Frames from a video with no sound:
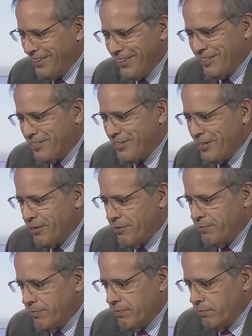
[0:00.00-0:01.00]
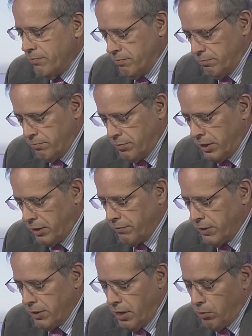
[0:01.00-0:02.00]
it's a, uh, think of
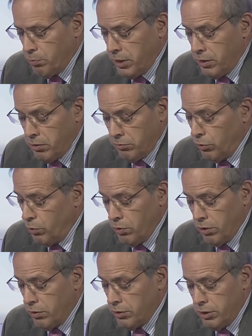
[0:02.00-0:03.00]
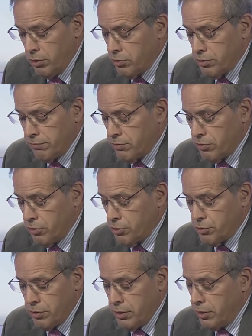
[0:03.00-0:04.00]
it how many 200 years of
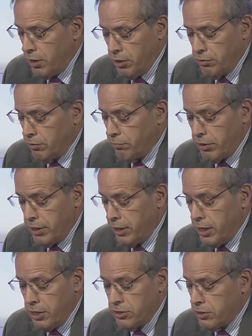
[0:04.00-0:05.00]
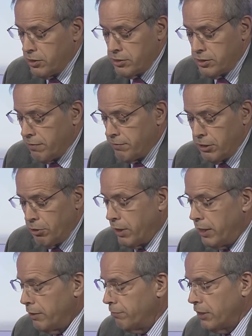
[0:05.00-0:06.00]
surgery, 100 of radiation, 70 or
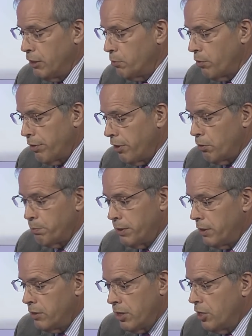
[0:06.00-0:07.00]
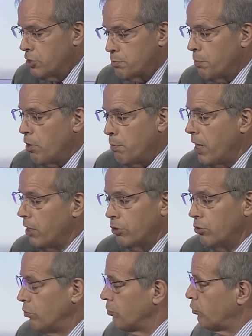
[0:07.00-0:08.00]
80 of chemotherapy, small
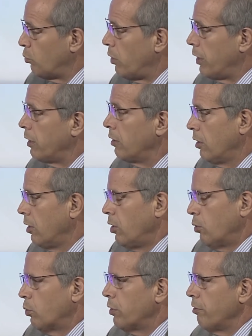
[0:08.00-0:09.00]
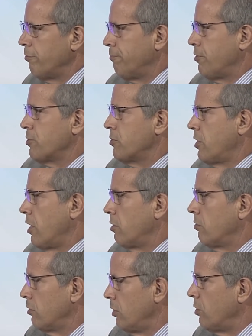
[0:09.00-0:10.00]
molecules 20. We're in the first
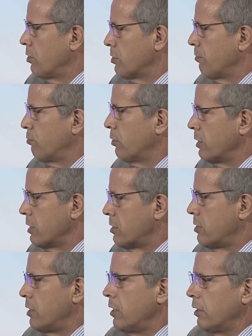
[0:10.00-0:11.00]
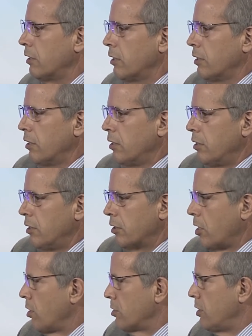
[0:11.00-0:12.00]
10 years of really seeing
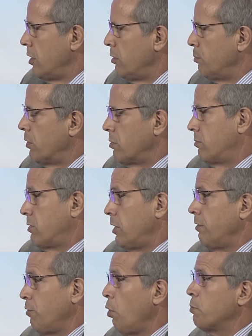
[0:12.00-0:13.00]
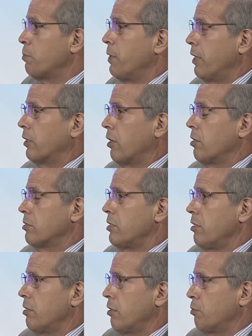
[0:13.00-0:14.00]
CAR T, but City of Hope's been at CAR
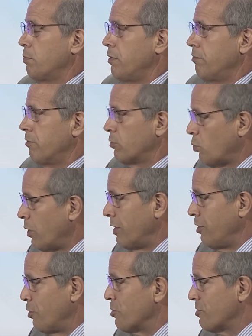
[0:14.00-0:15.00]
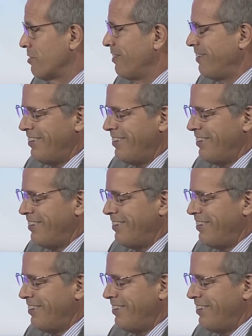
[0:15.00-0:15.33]
T therapy for 20 years.